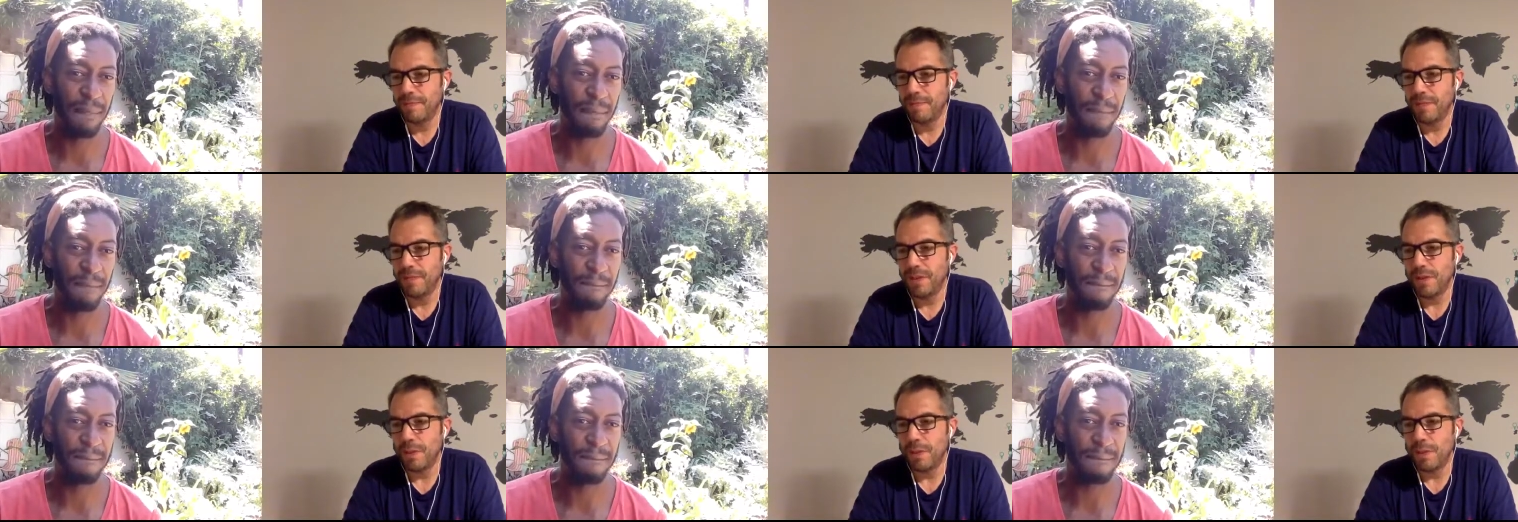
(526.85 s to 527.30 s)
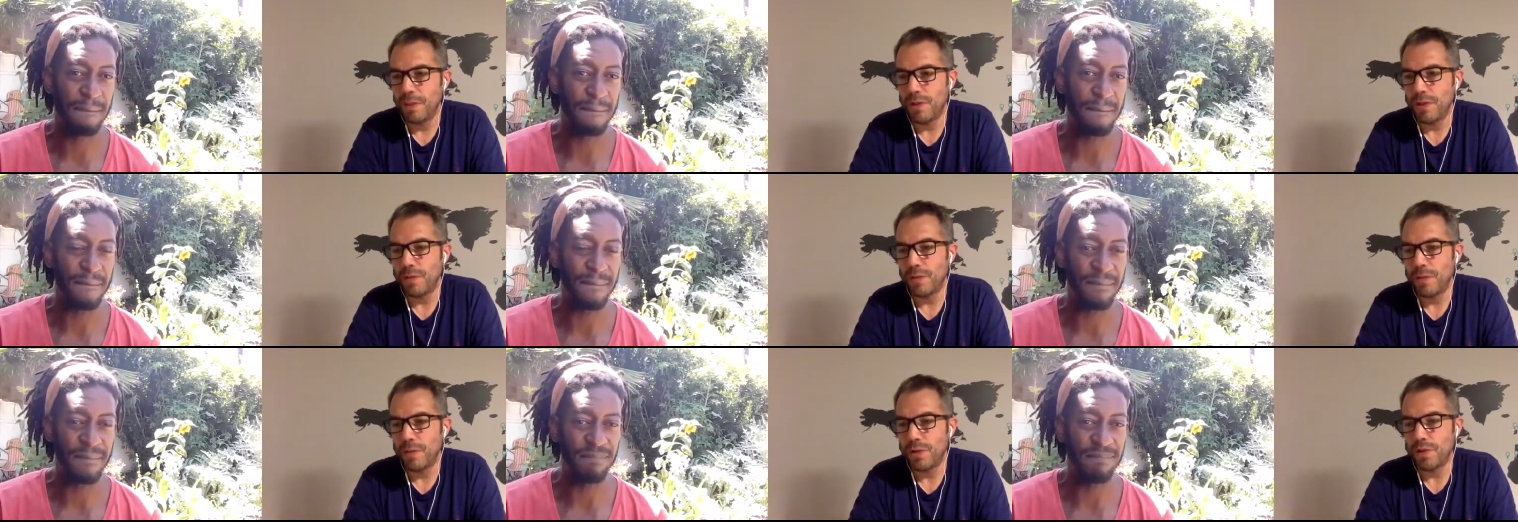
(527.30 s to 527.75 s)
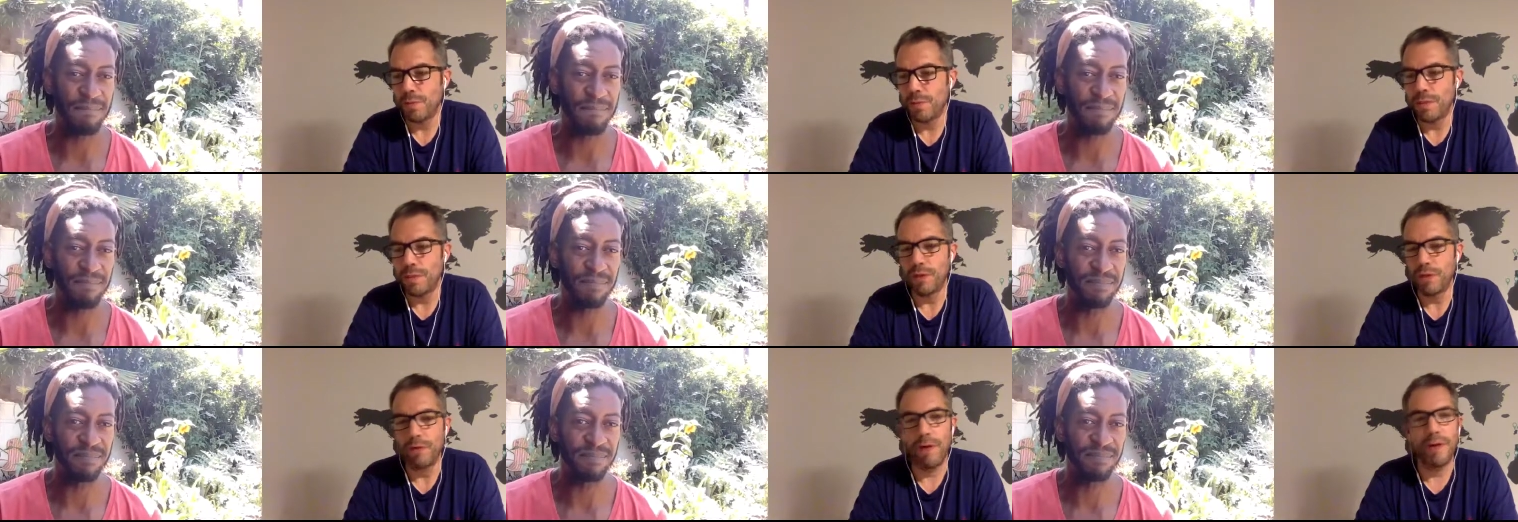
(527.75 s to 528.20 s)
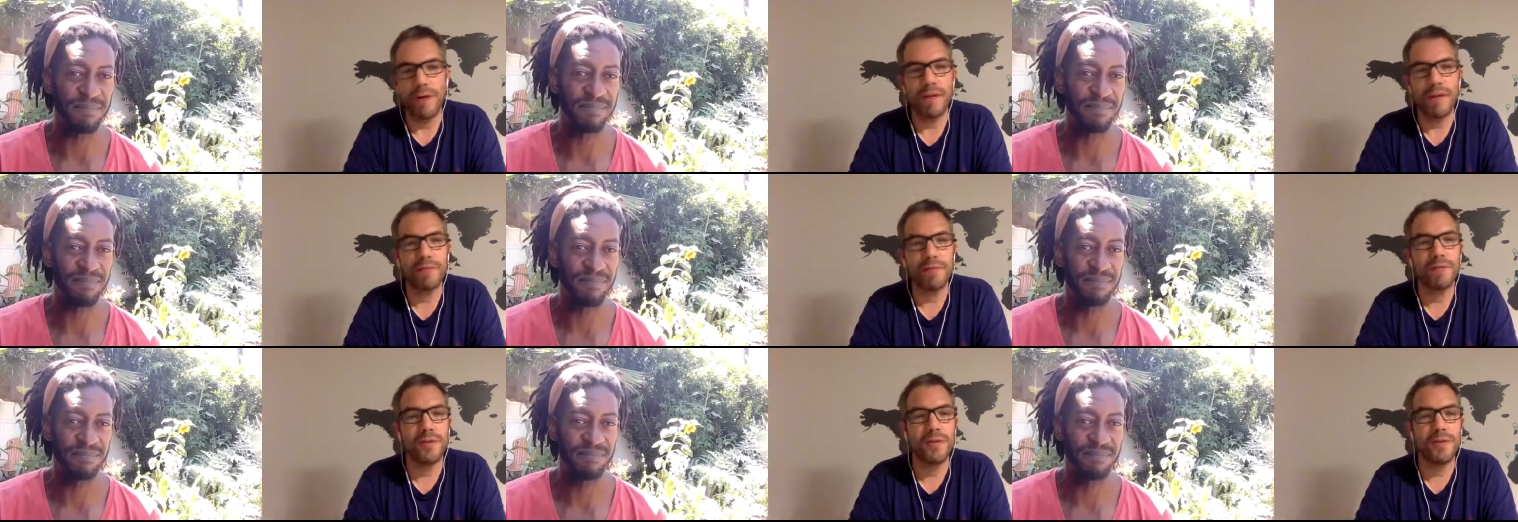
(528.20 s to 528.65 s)
Speaker 1: yeah we sh- we should be growing
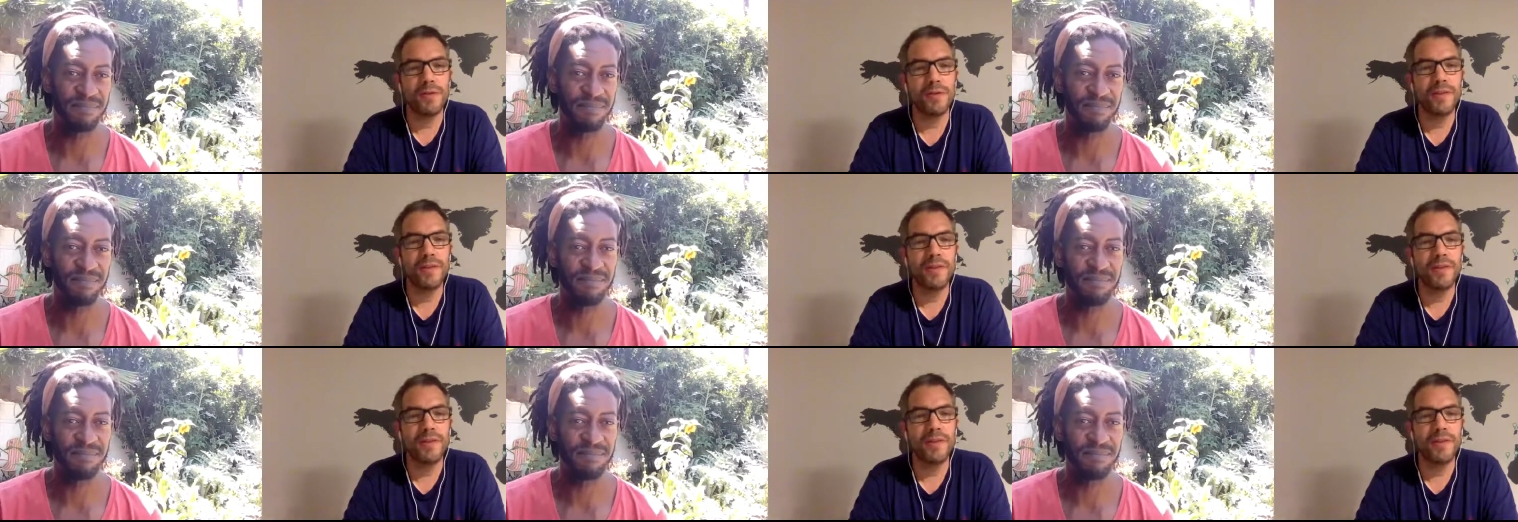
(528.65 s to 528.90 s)
food,